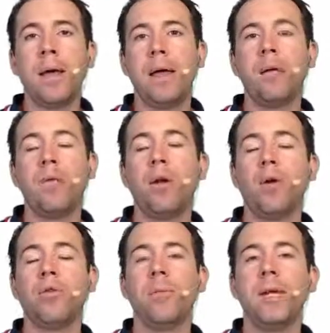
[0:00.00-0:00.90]
it will
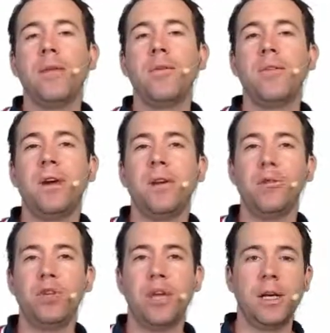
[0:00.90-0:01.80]
also be necessary
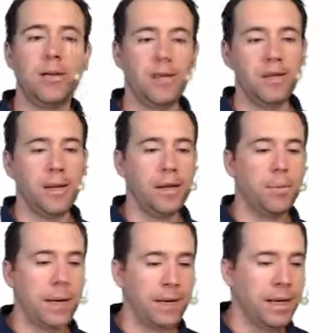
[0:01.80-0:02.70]
to check if it's linked
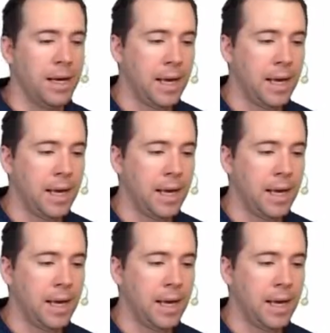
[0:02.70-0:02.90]
back.